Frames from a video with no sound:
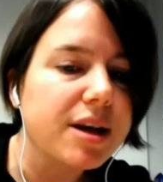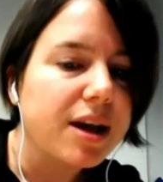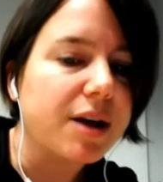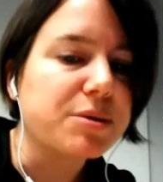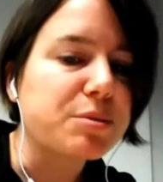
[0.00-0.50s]

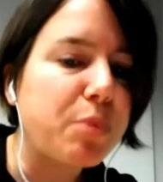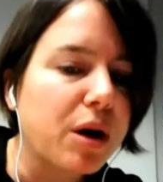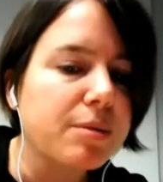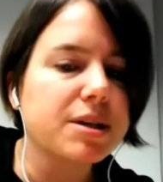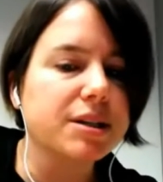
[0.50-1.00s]
I was
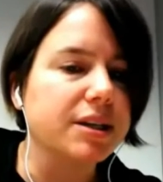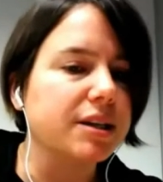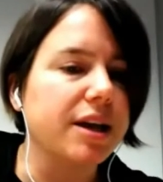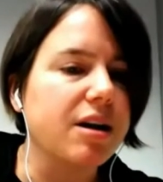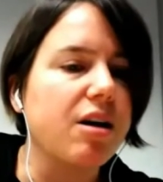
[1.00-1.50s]
permanently
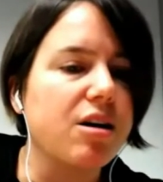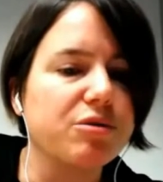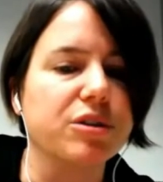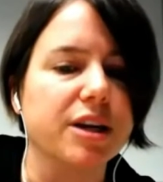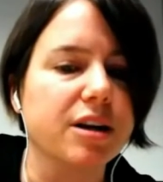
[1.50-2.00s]

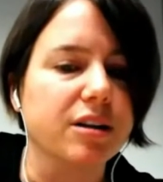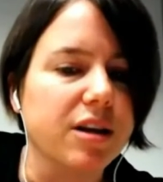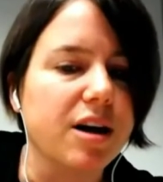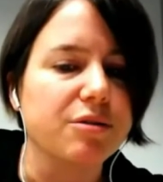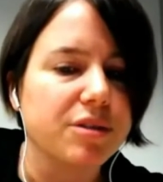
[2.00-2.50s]
awful at a
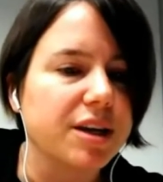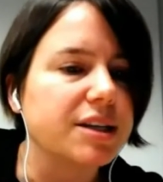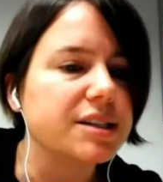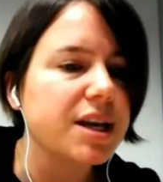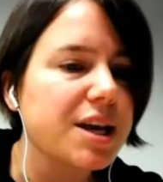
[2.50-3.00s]
lot of
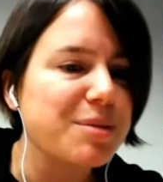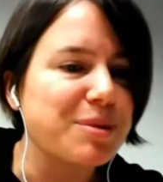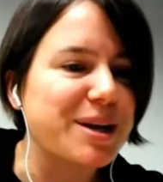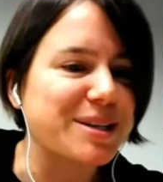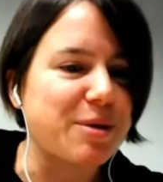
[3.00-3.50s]
things
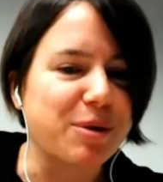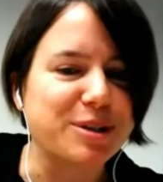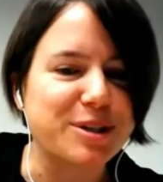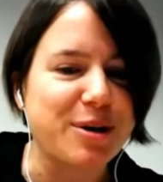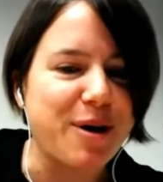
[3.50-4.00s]
because I worked
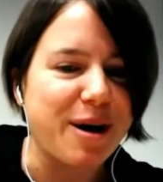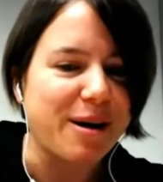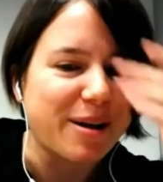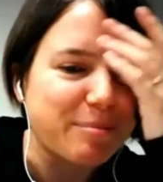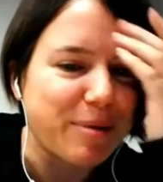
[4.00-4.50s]
so
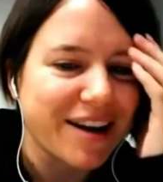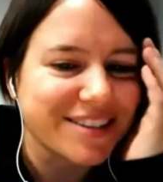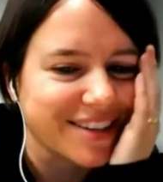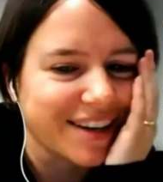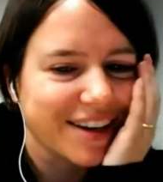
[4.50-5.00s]
hard at
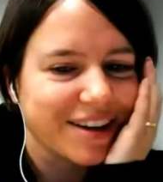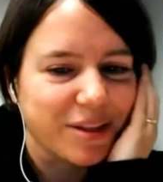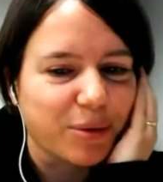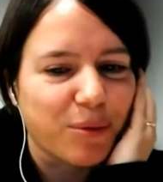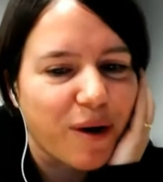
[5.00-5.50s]
practicing it
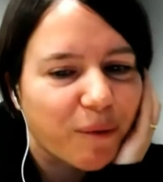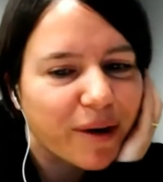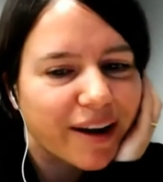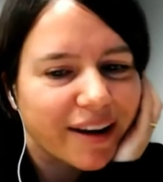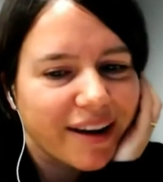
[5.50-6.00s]
in the wrong
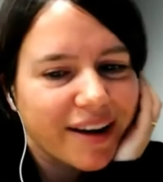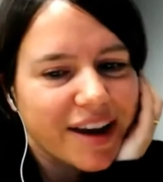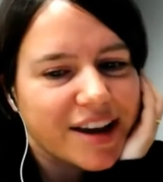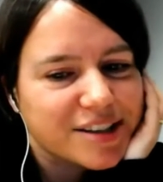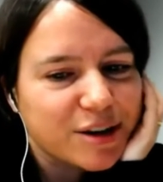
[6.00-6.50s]
way.
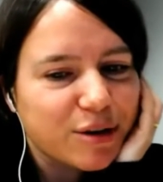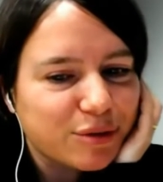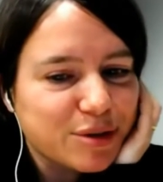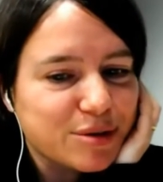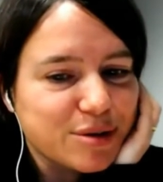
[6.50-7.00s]
And so
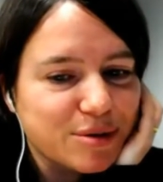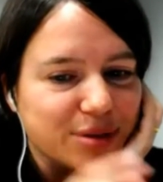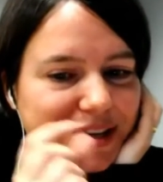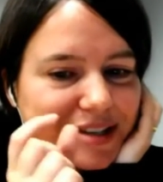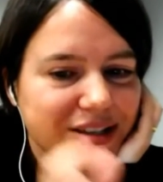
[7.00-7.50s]
if you do
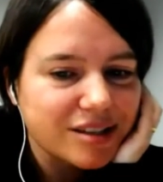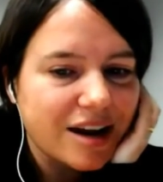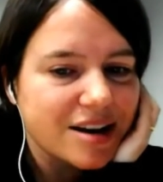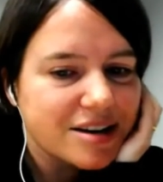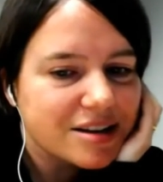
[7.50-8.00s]
these
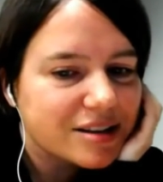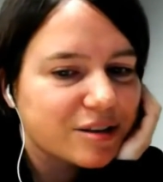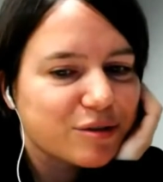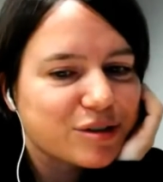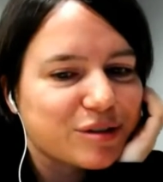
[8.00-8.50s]
tiny
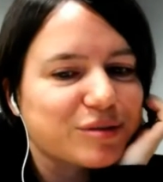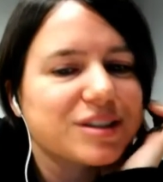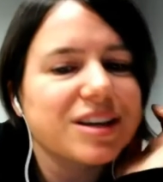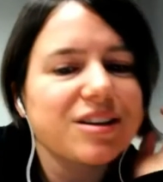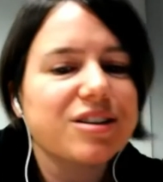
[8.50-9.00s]
slivers of
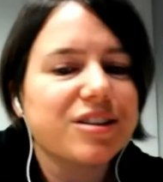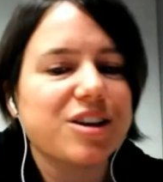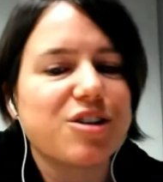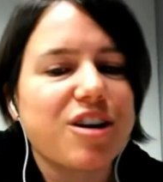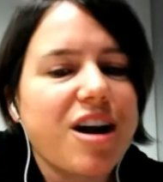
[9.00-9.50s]
skill, then
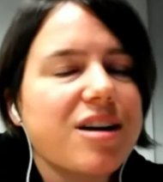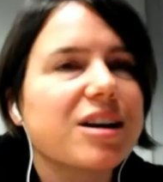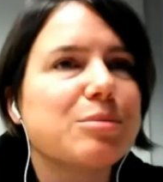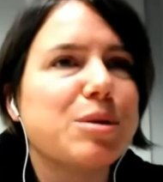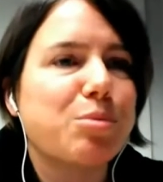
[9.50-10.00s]
you're not
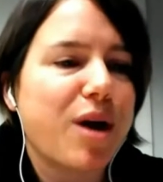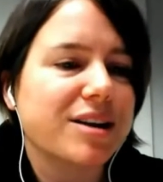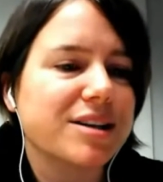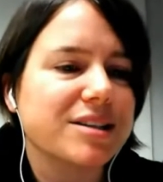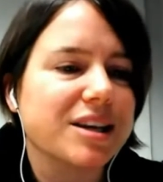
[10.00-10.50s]
going to be
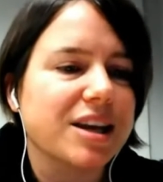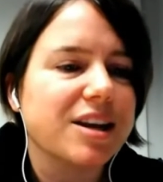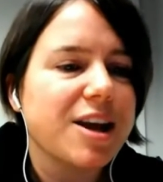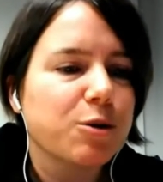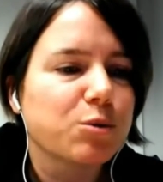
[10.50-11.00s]
practicing it
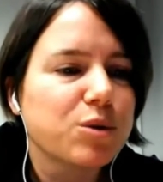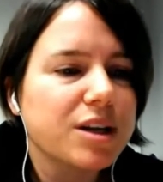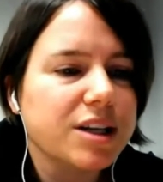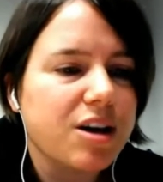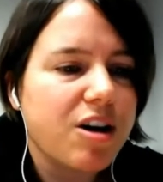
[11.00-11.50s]

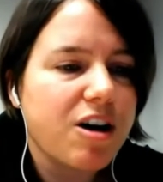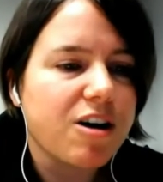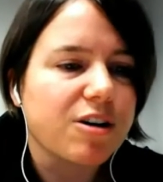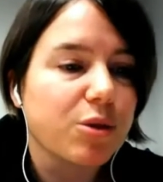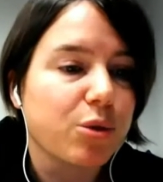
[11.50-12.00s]
really
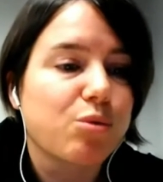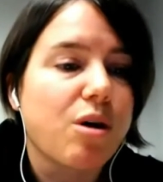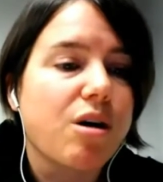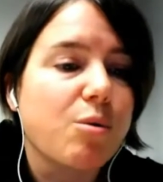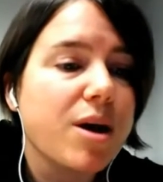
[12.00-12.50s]
hard the
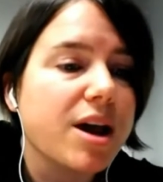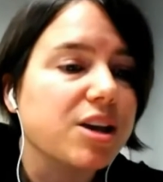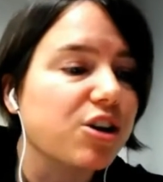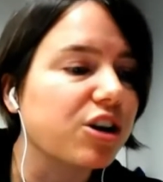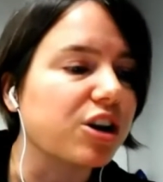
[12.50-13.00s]
wrong way.
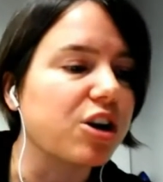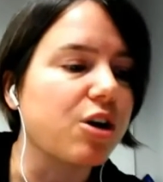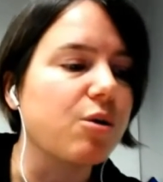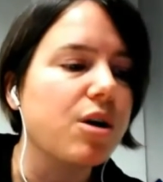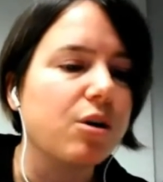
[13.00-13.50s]
You're going to
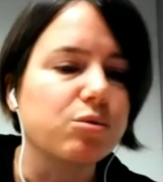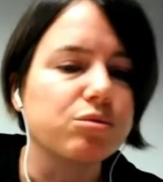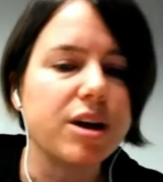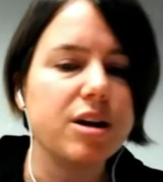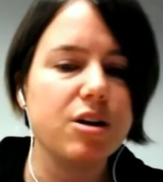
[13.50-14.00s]
go
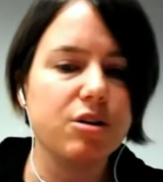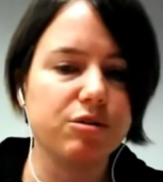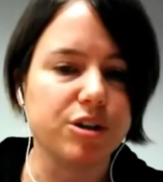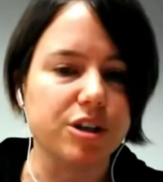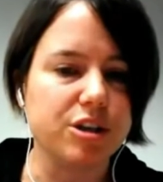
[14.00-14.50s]
right
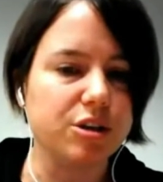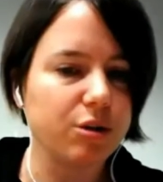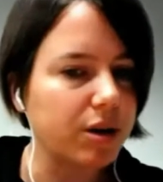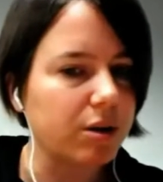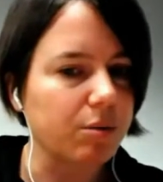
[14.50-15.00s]
over into
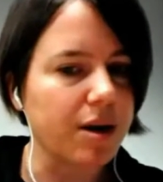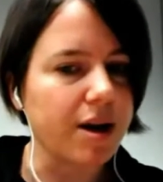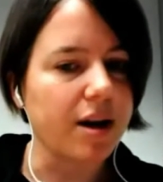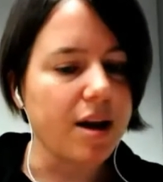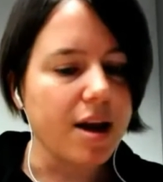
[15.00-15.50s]
doing it right.